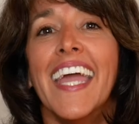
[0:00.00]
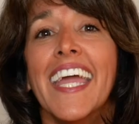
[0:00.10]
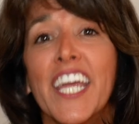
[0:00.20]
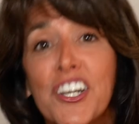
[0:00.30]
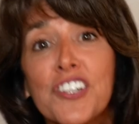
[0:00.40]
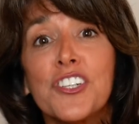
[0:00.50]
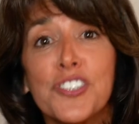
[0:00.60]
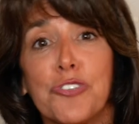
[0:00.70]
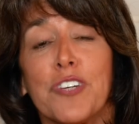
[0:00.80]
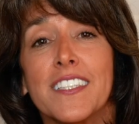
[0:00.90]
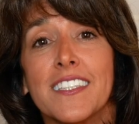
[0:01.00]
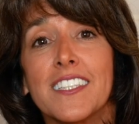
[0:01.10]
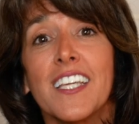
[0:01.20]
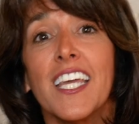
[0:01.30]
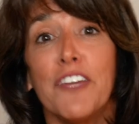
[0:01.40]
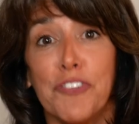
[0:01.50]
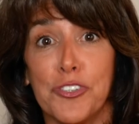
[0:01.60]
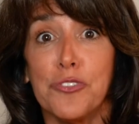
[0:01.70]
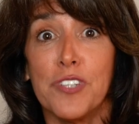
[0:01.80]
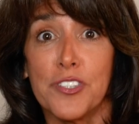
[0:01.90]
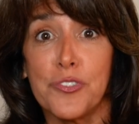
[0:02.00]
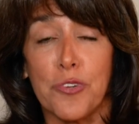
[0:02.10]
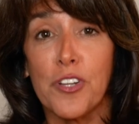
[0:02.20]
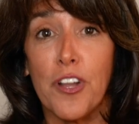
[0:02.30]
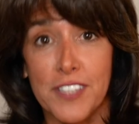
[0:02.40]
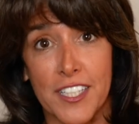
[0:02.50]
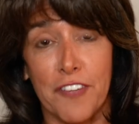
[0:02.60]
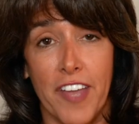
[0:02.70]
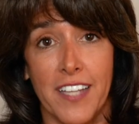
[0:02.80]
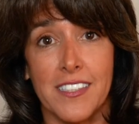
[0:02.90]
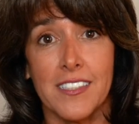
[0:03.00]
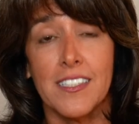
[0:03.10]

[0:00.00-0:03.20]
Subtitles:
Here are your choices if you're doing a store closing event.